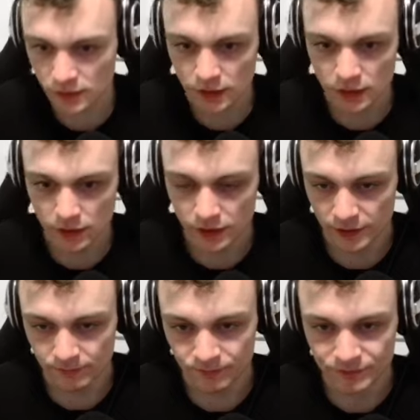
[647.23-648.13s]

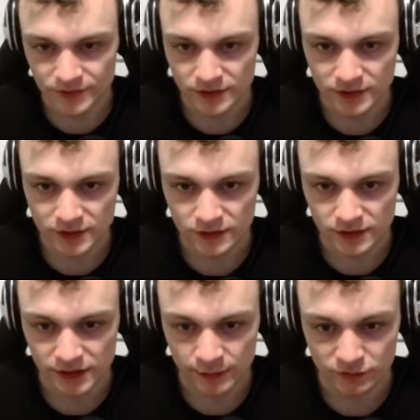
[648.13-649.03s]
okay,
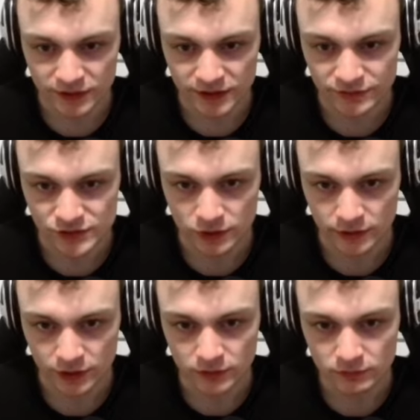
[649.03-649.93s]
Game of Life is
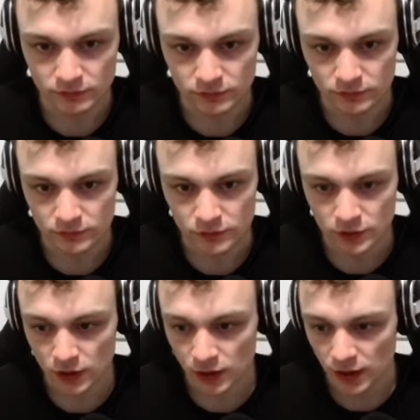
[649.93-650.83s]
going on.
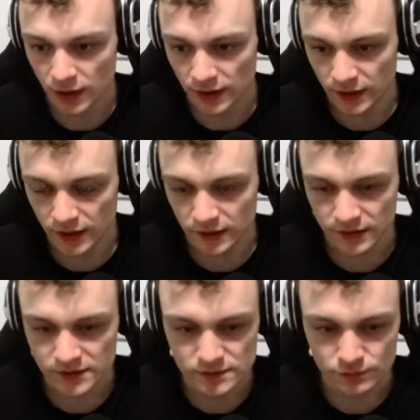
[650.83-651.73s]
And
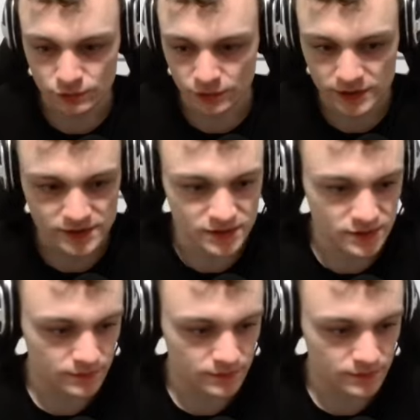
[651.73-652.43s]
let's press